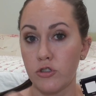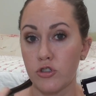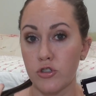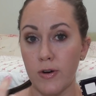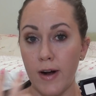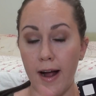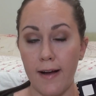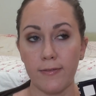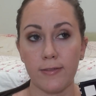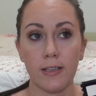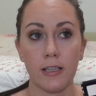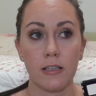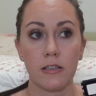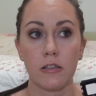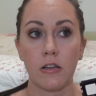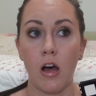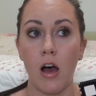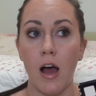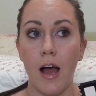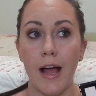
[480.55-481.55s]
travel a
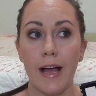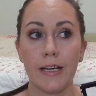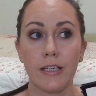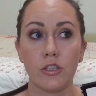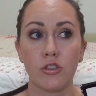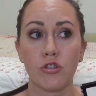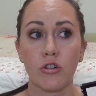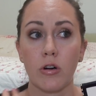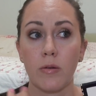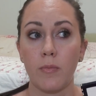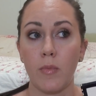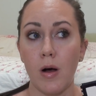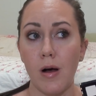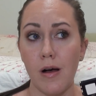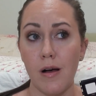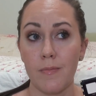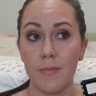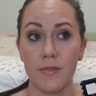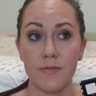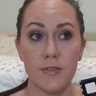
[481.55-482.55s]
lot, you're a
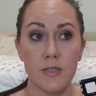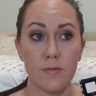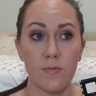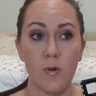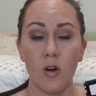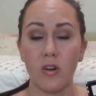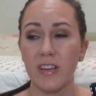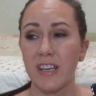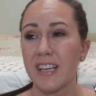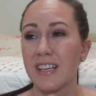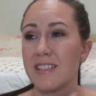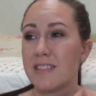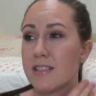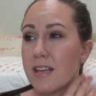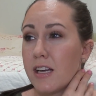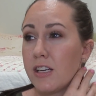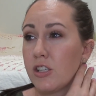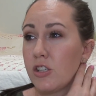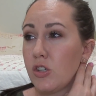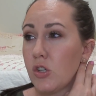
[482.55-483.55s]
mom of small kids,
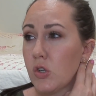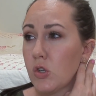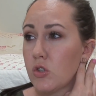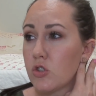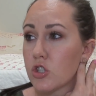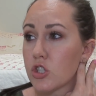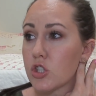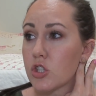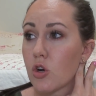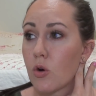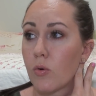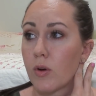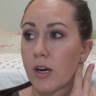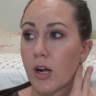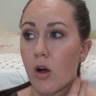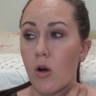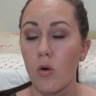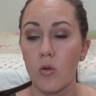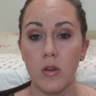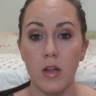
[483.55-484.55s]
and you just don't want a
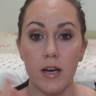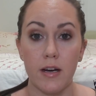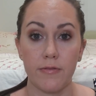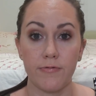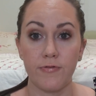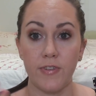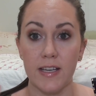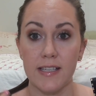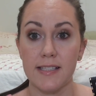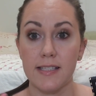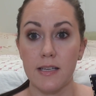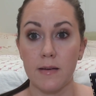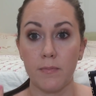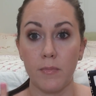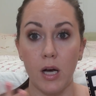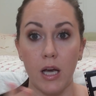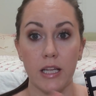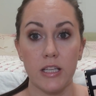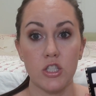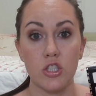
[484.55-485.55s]
whole lot of fuss and
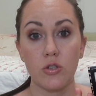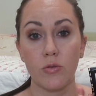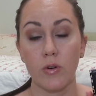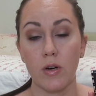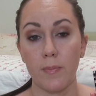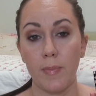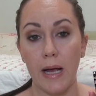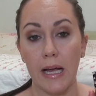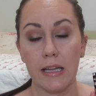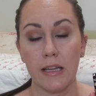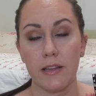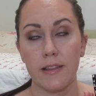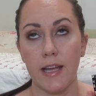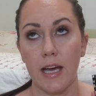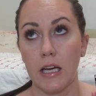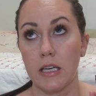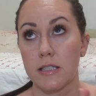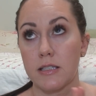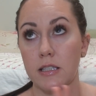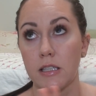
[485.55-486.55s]
muss, you want a palette that
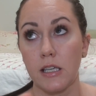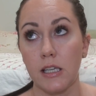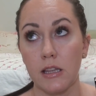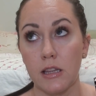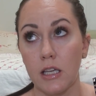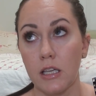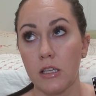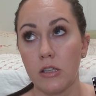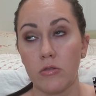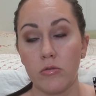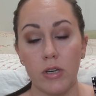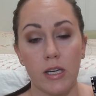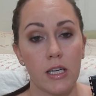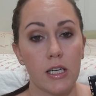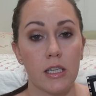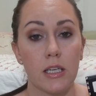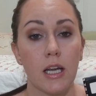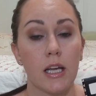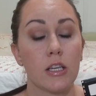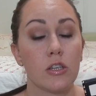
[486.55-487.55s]
has anything you
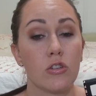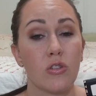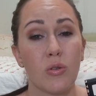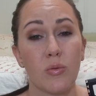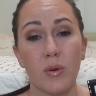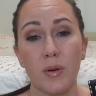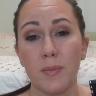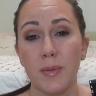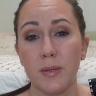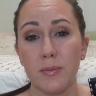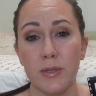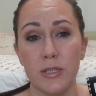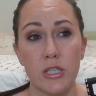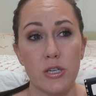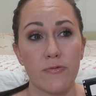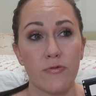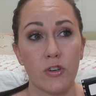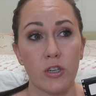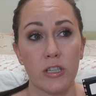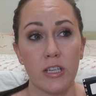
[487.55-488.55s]
need, and you don't want to be
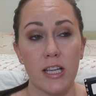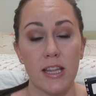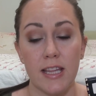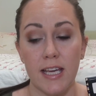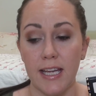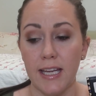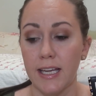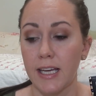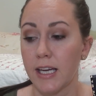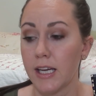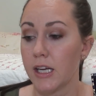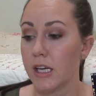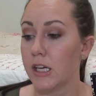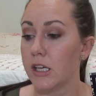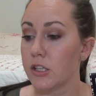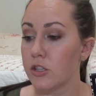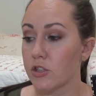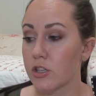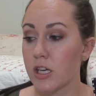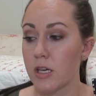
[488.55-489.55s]
reaching for anything,
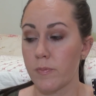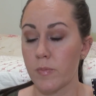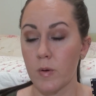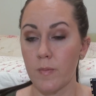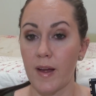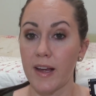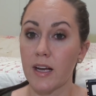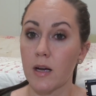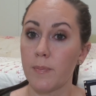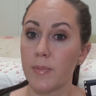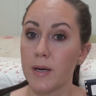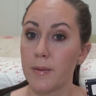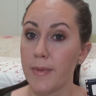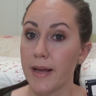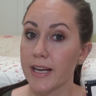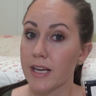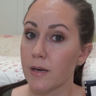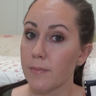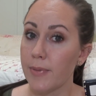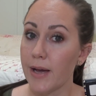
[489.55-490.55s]
you keep your makeup in a
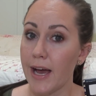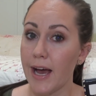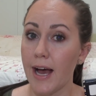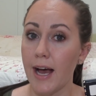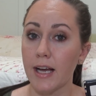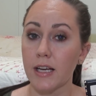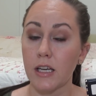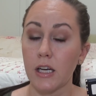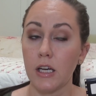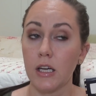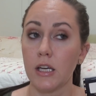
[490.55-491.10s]
makeup bag,